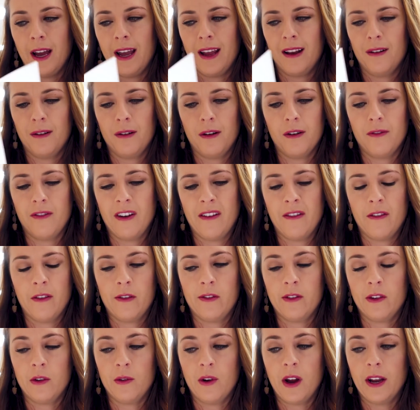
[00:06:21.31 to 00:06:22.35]
I don't know if I've
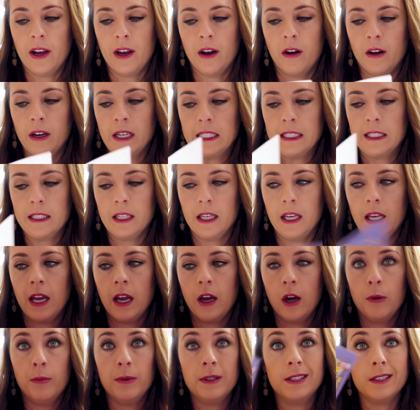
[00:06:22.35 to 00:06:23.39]
ever read it, honestly.
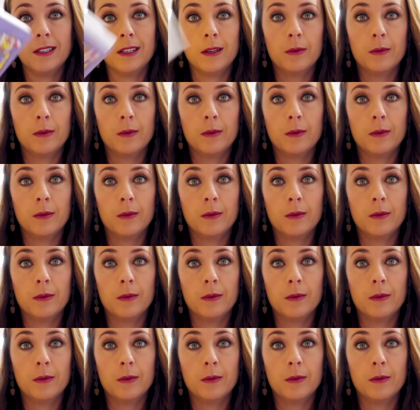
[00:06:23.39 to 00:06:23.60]
I hope it's a